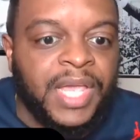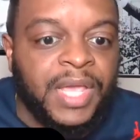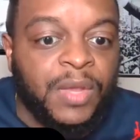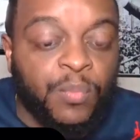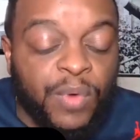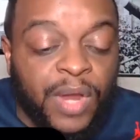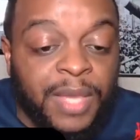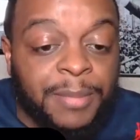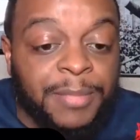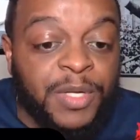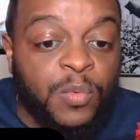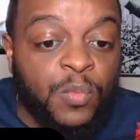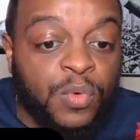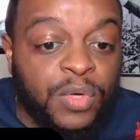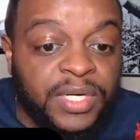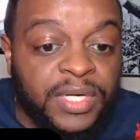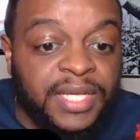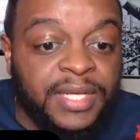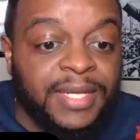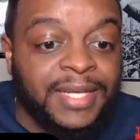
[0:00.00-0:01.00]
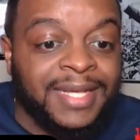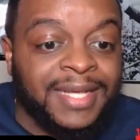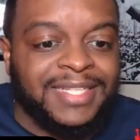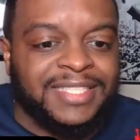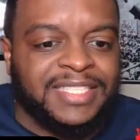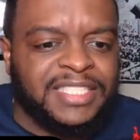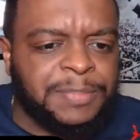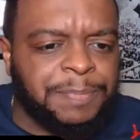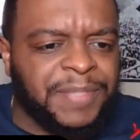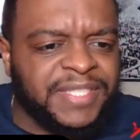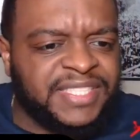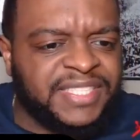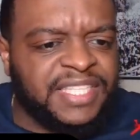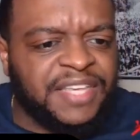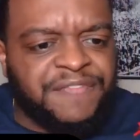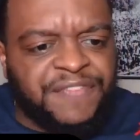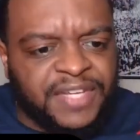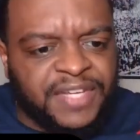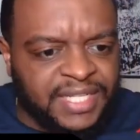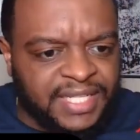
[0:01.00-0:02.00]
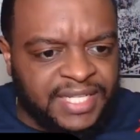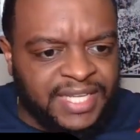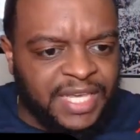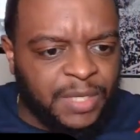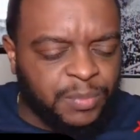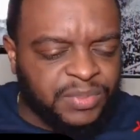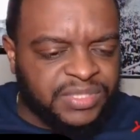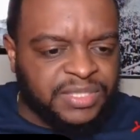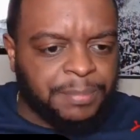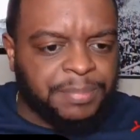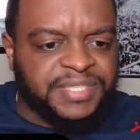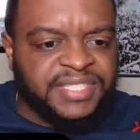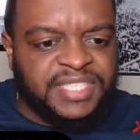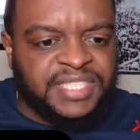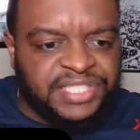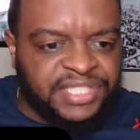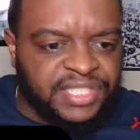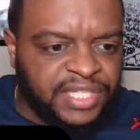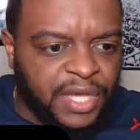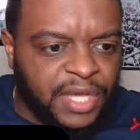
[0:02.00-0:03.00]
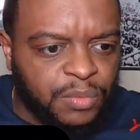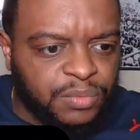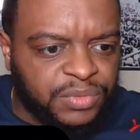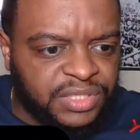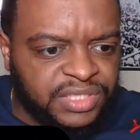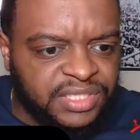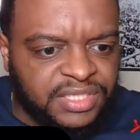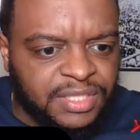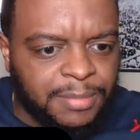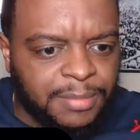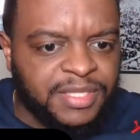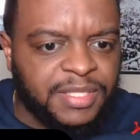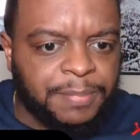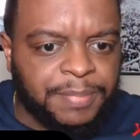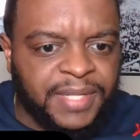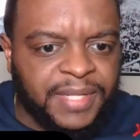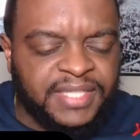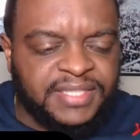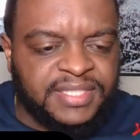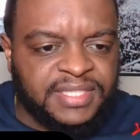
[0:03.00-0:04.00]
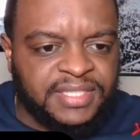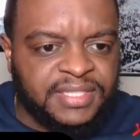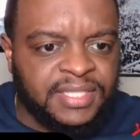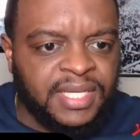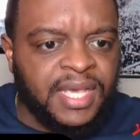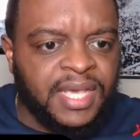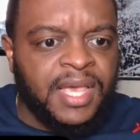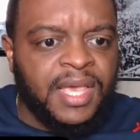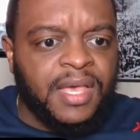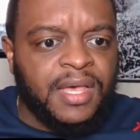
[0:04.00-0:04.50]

And Raymond Woodie, specifically, he was a position coach at some of the places.